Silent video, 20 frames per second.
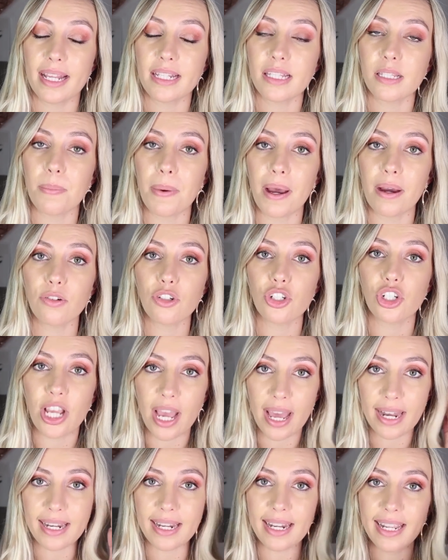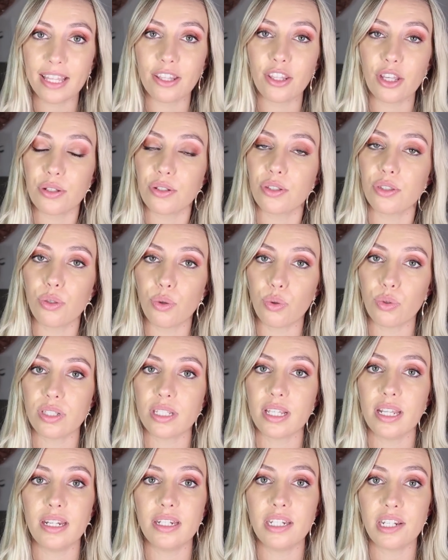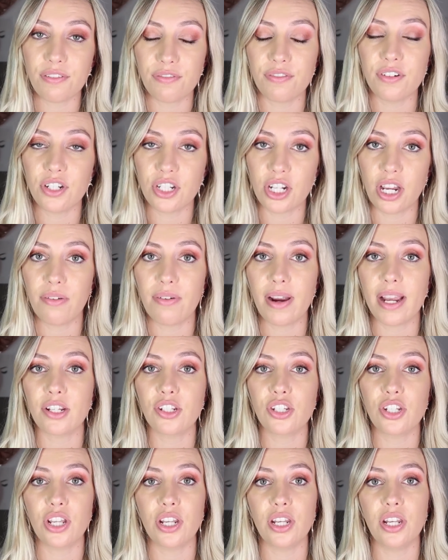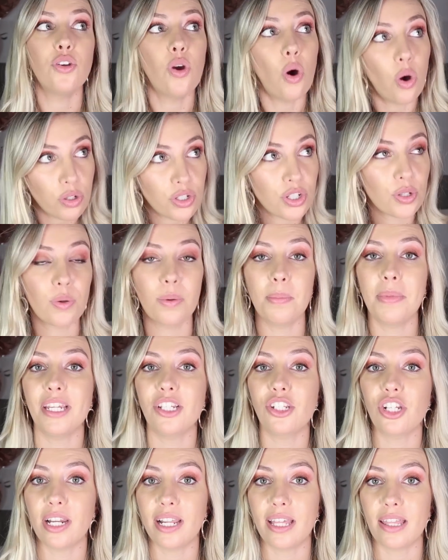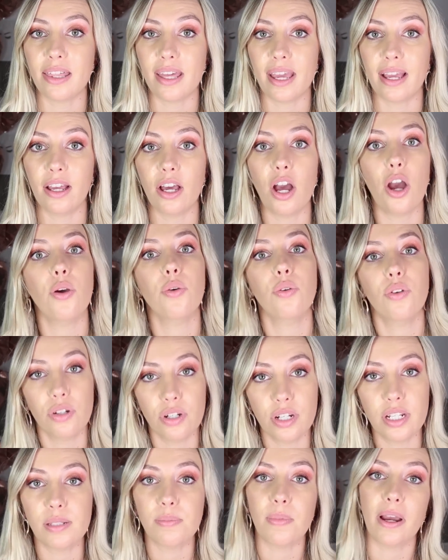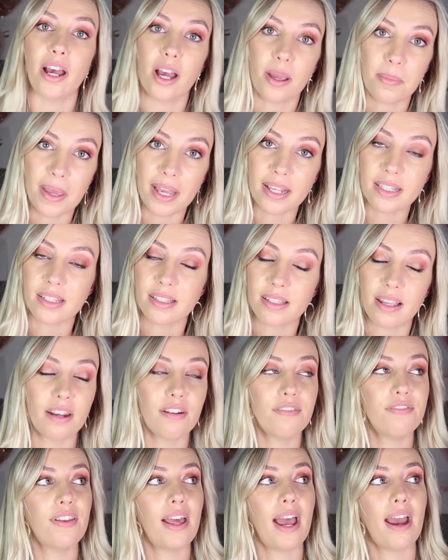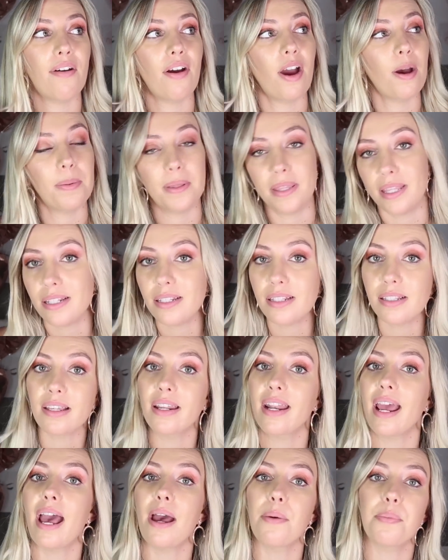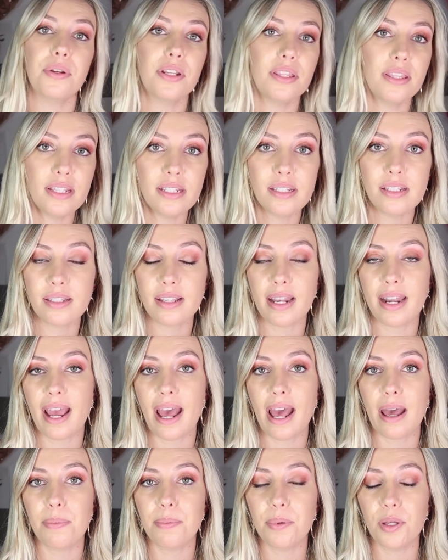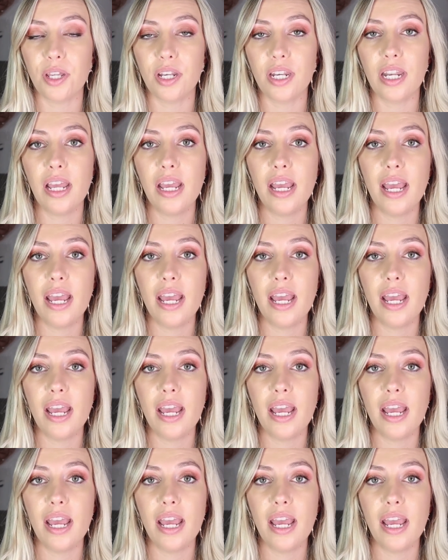It's about channeling those thoughts in a different direction, not to immediately think, oh goodness, my IBS is going to flare up and this is going to happen and this is going to happen.